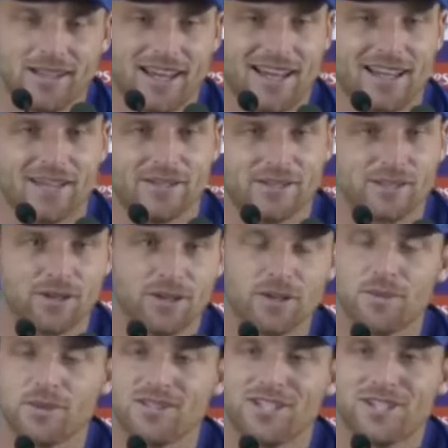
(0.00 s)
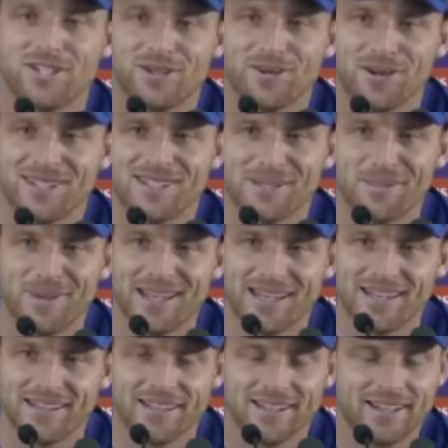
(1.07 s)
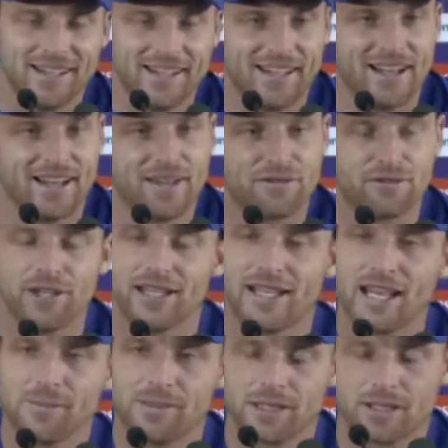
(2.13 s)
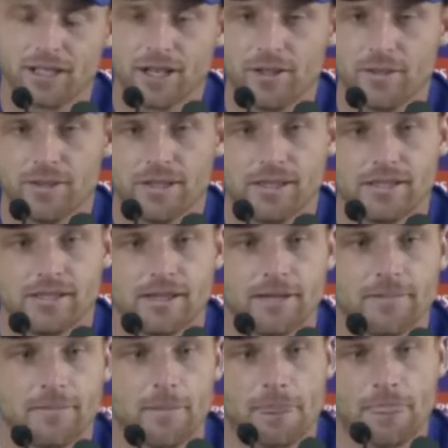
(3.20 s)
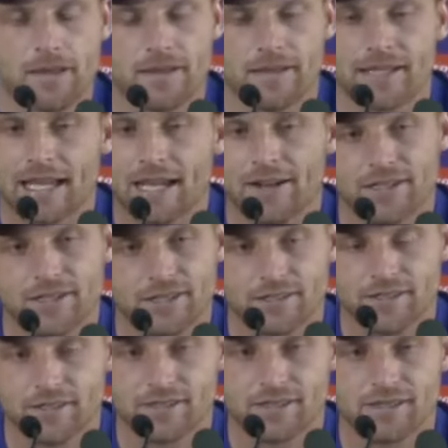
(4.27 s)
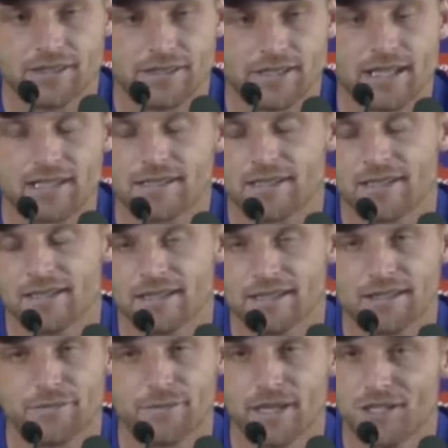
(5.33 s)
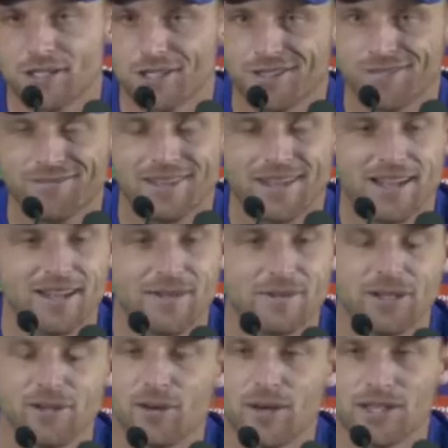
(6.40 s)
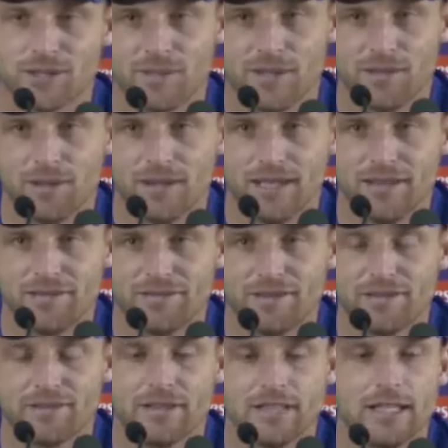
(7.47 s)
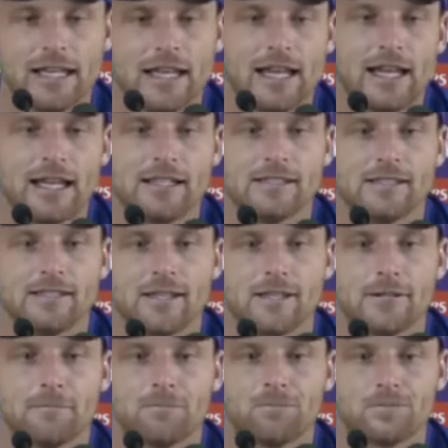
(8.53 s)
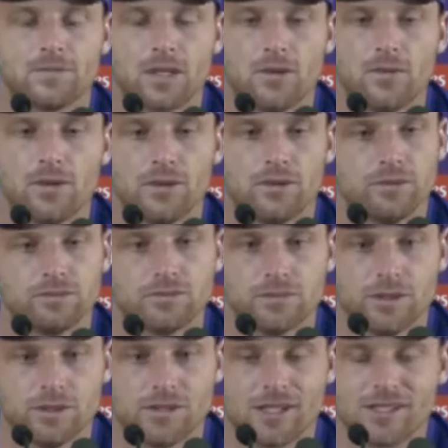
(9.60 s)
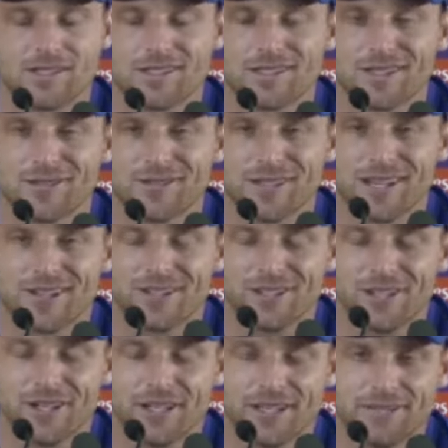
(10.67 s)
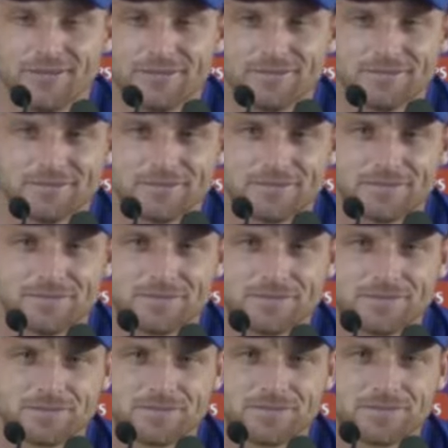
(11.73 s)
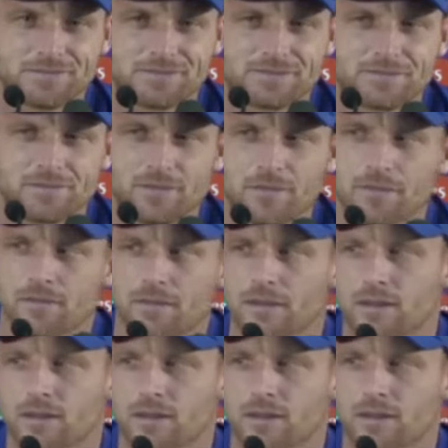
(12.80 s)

Uh, it's not the position you wanted to be in uh, three games ago, but um, the character is, is excellent, as I've mentioned. Um, there'll always be belief, and, and um, you know, we'll, we'll dust ourselves down and go again. Uh, hi.